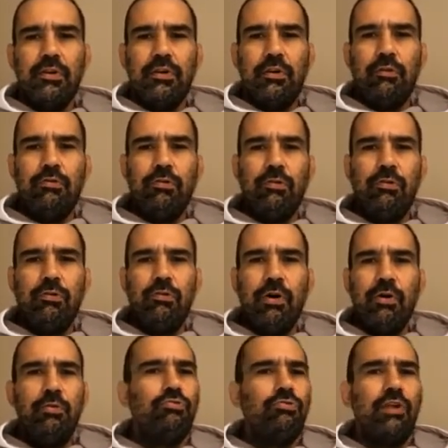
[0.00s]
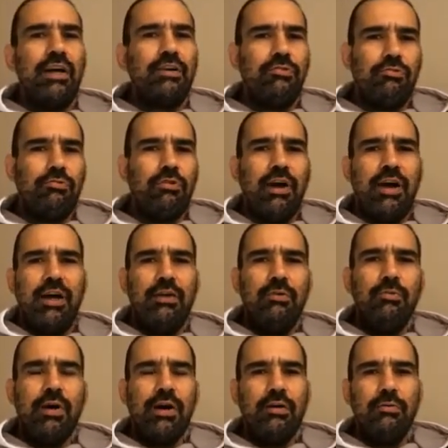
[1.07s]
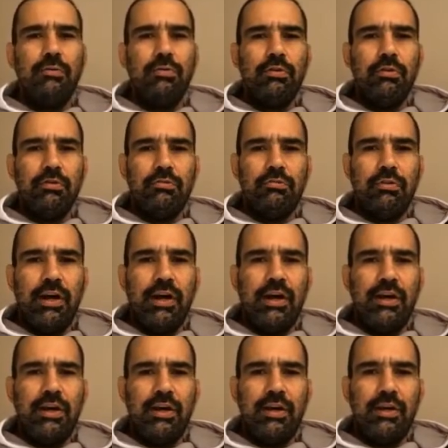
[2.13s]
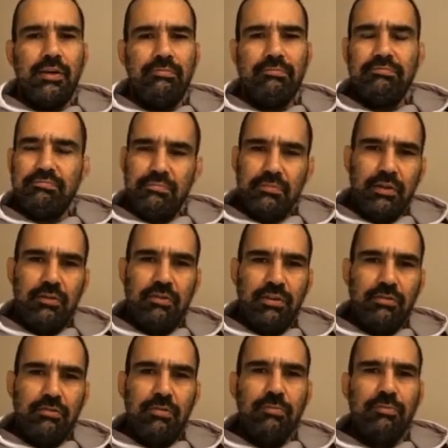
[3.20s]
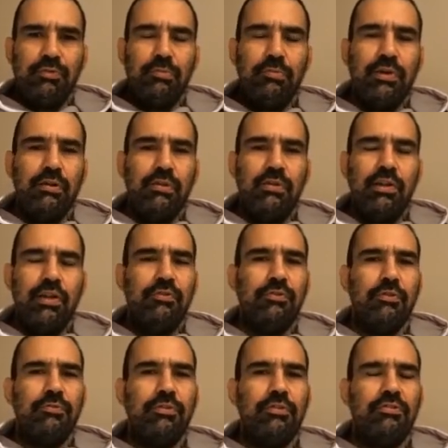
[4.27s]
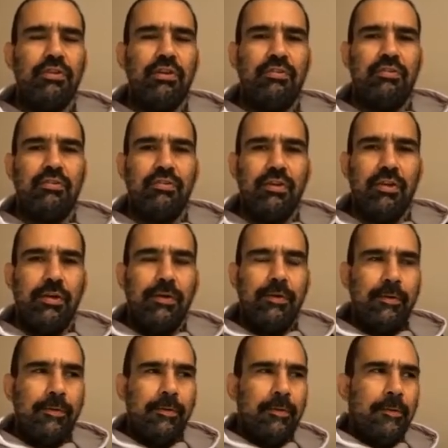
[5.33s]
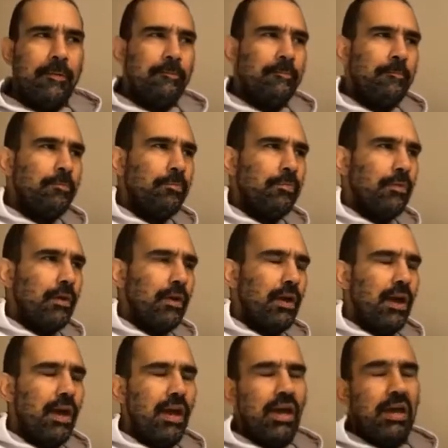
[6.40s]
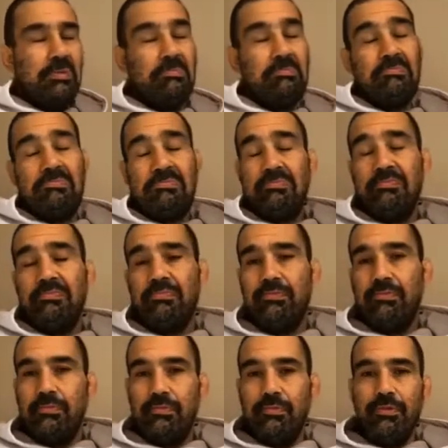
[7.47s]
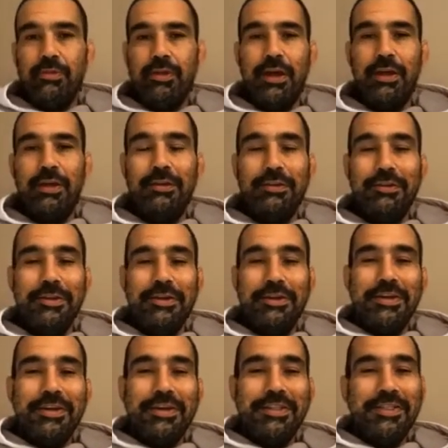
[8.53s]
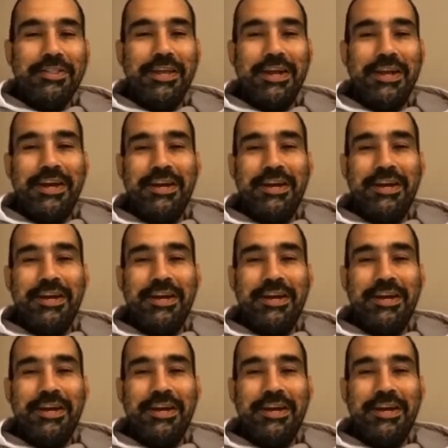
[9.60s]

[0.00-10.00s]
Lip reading: So what would you like to try? Why we don't try? It's a dream for me to live overseas." And then when